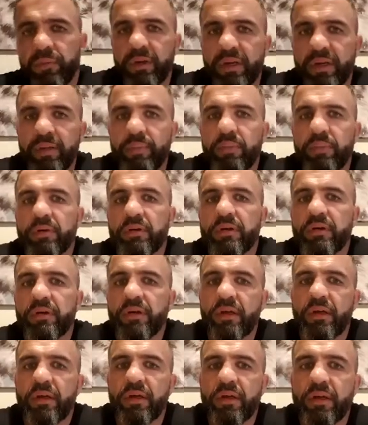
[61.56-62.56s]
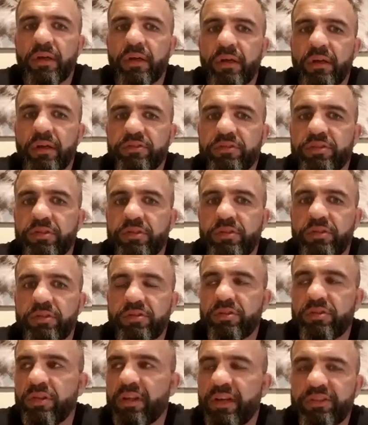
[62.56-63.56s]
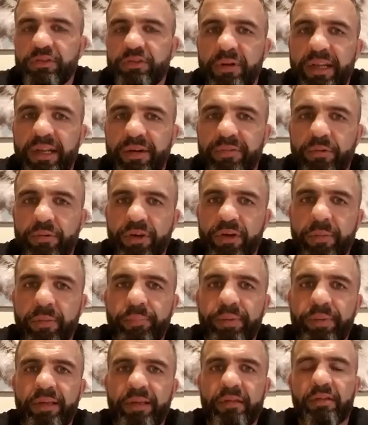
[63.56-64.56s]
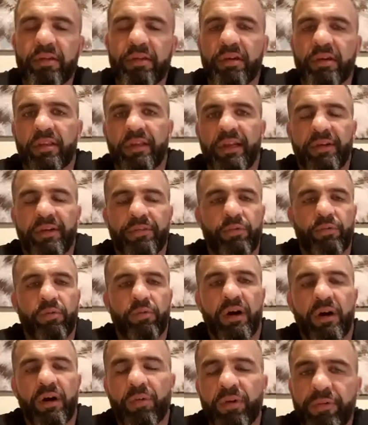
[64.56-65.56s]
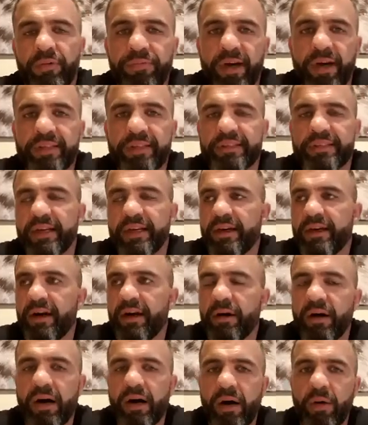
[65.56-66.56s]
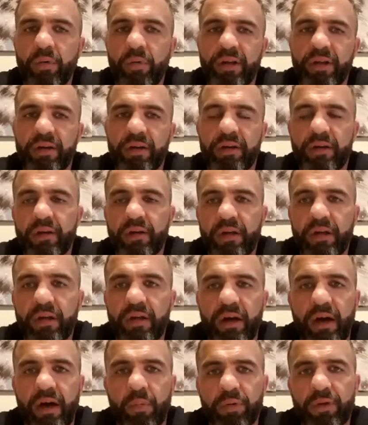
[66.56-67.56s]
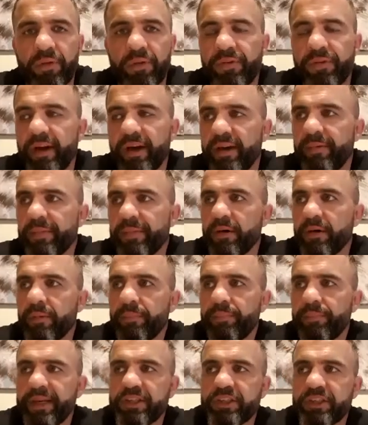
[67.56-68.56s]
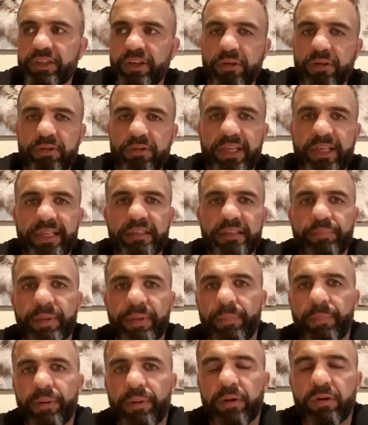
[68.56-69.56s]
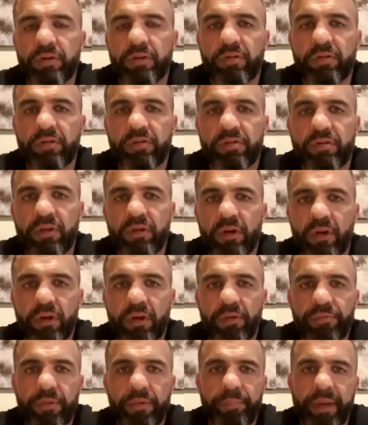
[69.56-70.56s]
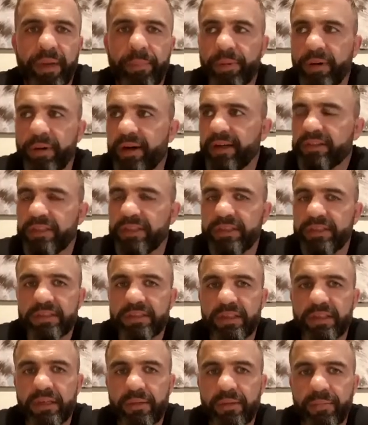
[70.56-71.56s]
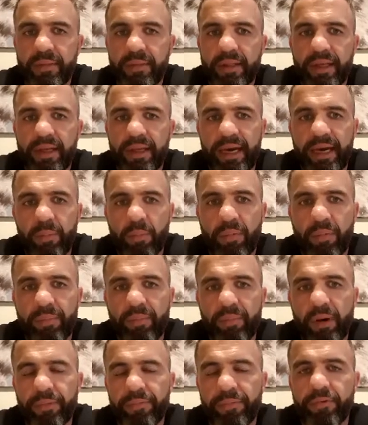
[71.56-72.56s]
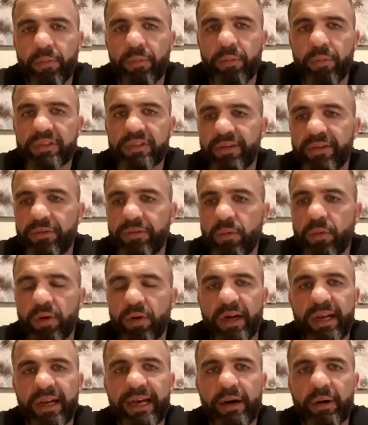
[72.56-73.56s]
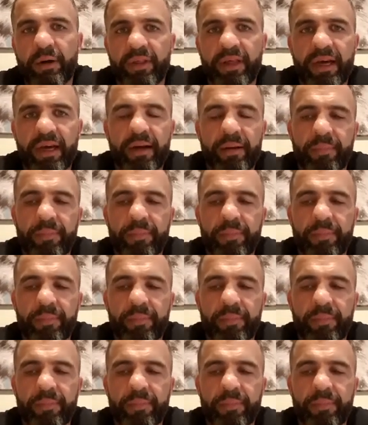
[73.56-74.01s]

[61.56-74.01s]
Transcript: anymore to the level I want to fight at. I want to fight on big shows against big opponents for big purses. And when my performance level won't allow that,